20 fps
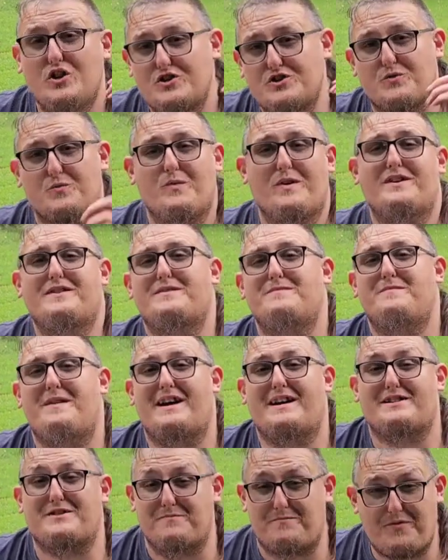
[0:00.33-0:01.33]
So welcome
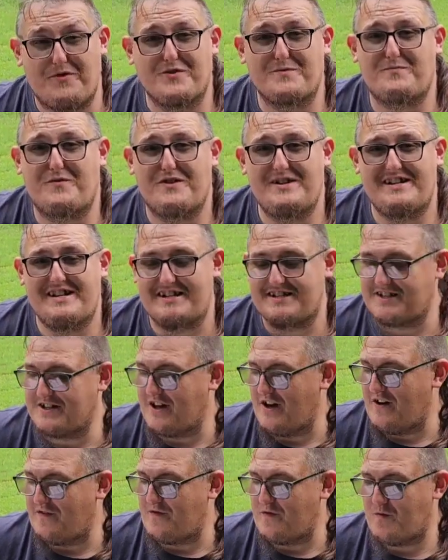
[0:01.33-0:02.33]
back to PoorBoy Disc
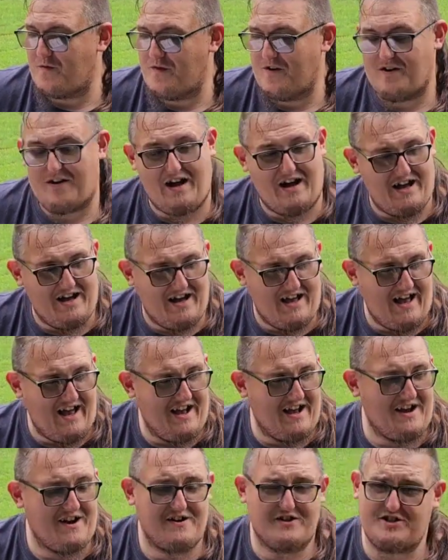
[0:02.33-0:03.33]
Golf, and we're out
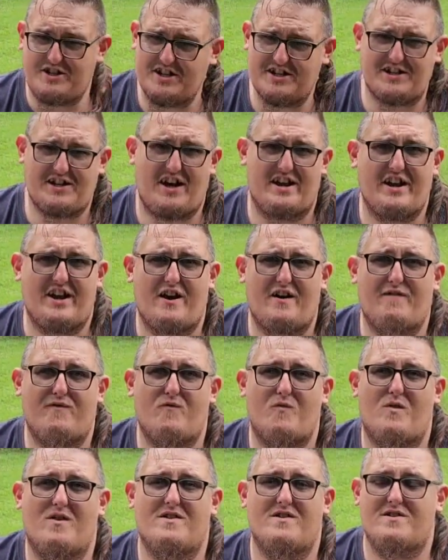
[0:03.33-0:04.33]
here, just got off
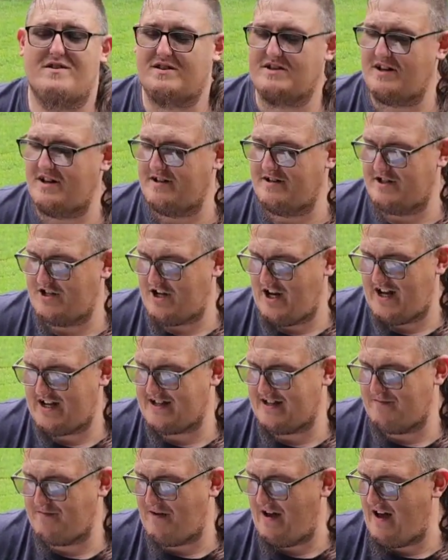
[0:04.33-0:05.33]
work, checked
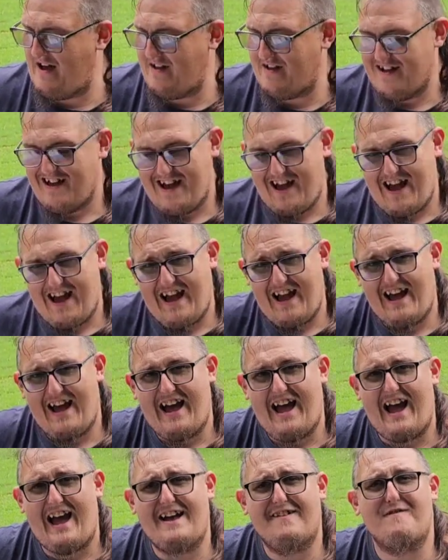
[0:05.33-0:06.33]
the mail,
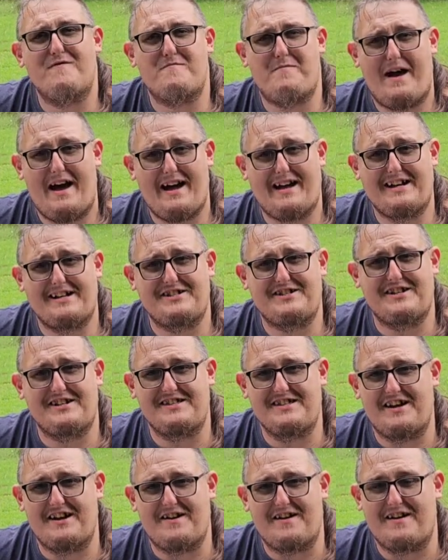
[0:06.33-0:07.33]
have a package in
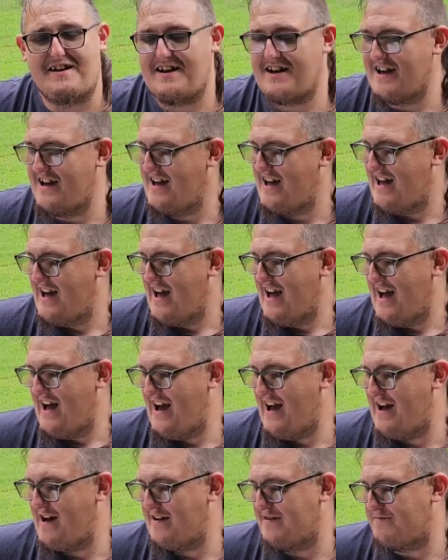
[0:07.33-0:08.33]
there.
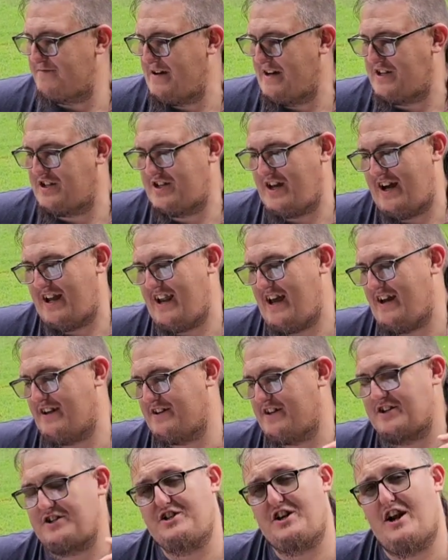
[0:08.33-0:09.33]
Big shout out
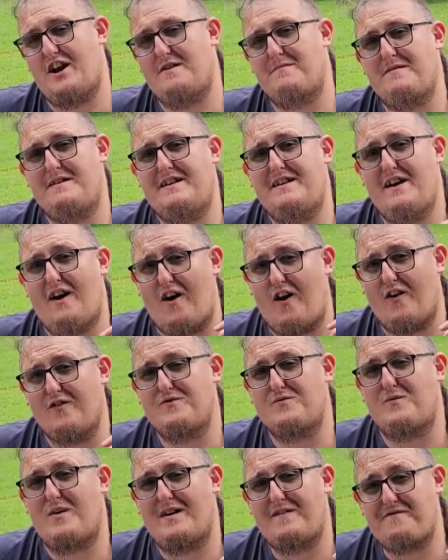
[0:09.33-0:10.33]
to Jeremy, all
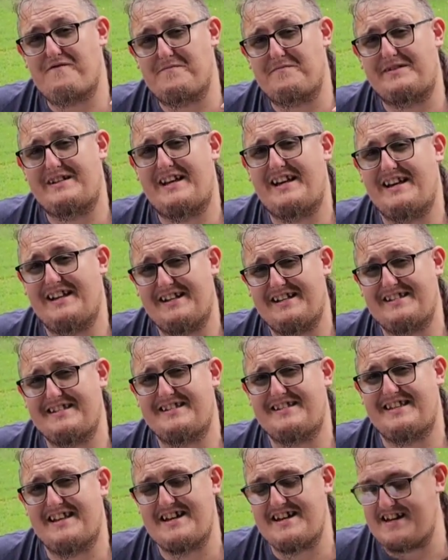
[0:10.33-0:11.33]
the way from
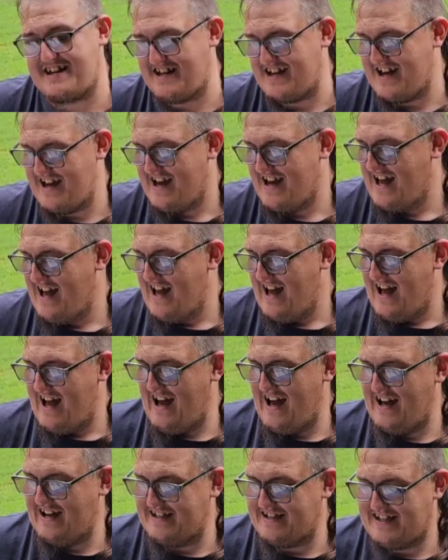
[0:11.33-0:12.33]
Tennessee.
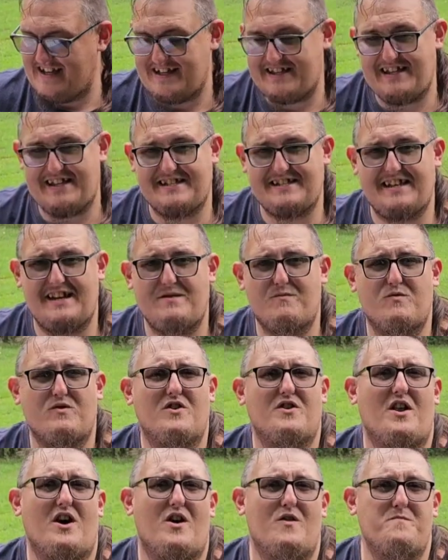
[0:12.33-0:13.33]
Sent this in. We're
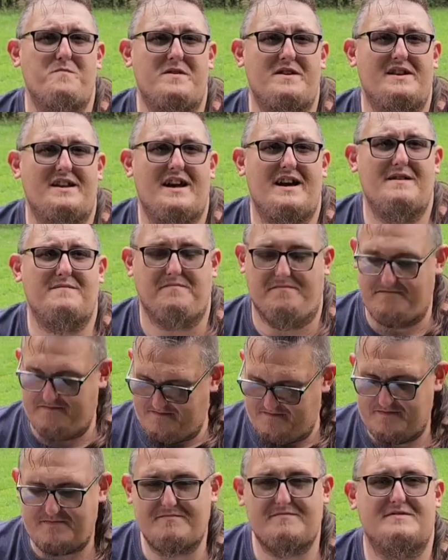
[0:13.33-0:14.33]
going to open it up
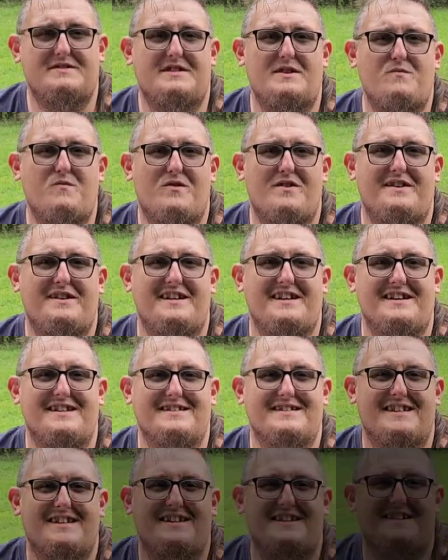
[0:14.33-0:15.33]
and see what it
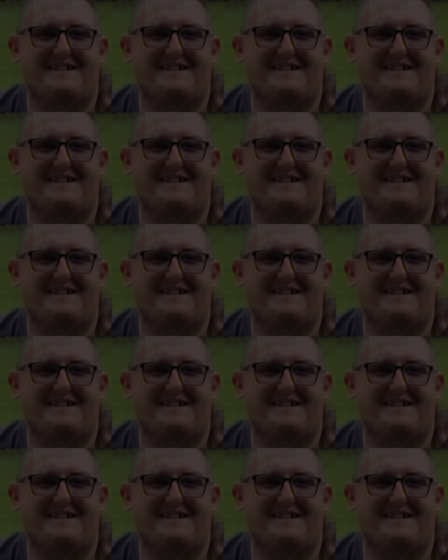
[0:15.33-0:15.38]
is.